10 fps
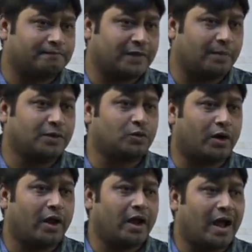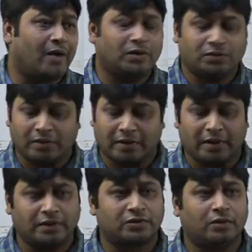That means what? I would say, okay,
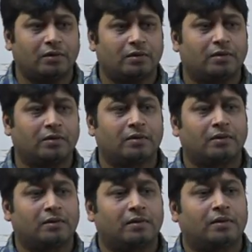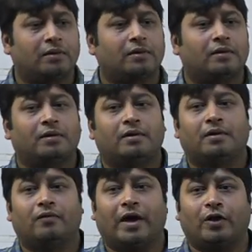there is no
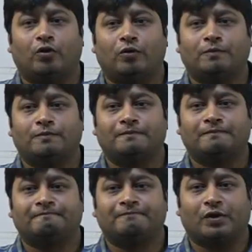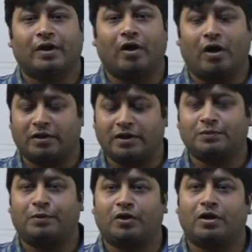value. Okay. Or
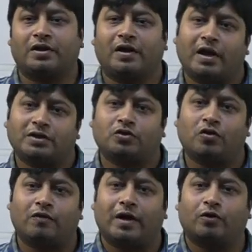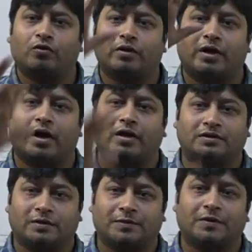this particular thing has no value regarding
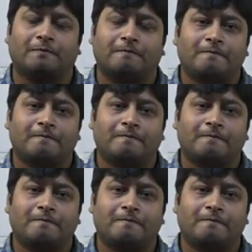something.